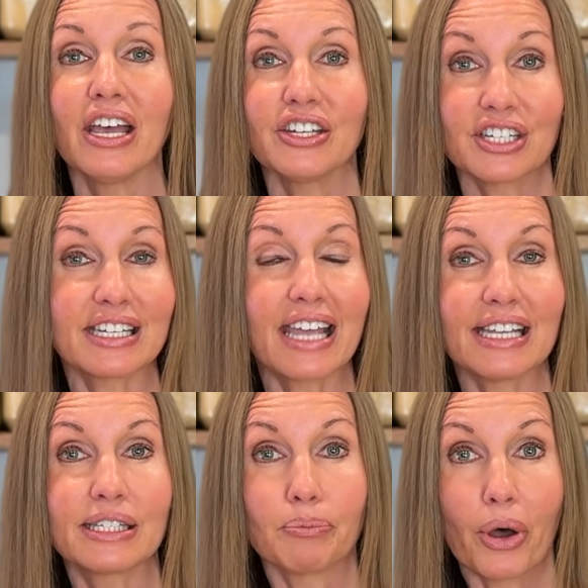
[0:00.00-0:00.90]
Just in
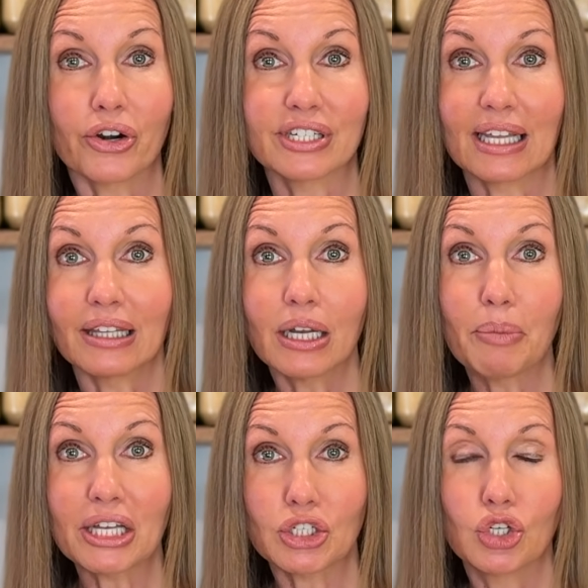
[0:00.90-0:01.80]
case the butter is a little
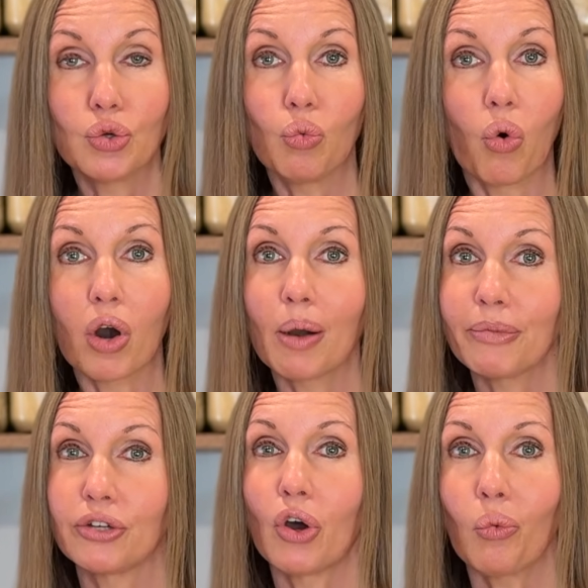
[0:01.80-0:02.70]
bit too
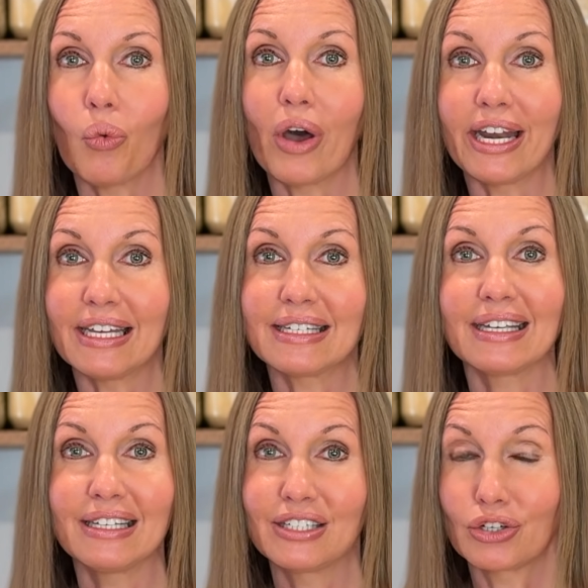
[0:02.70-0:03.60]
warm, you don't want it
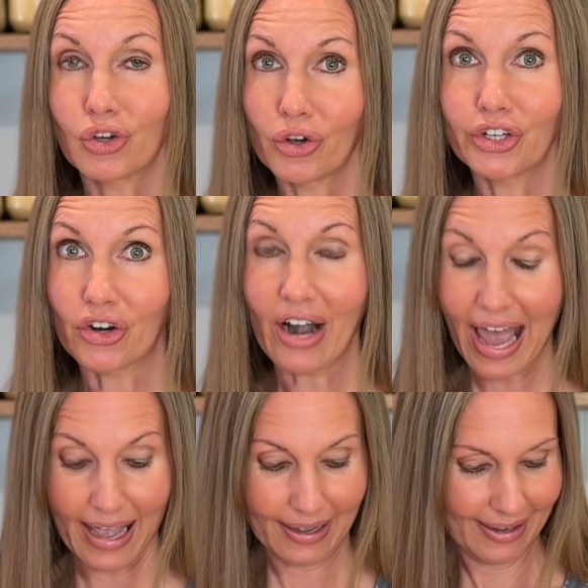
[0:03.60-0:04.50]
to cook your
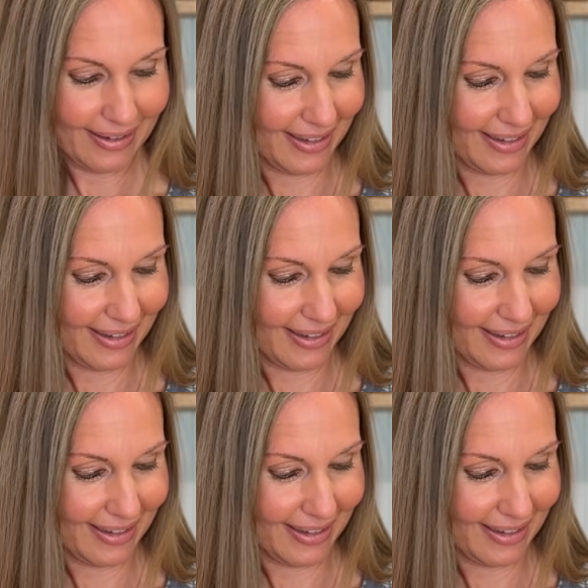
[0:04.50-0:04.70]
egg.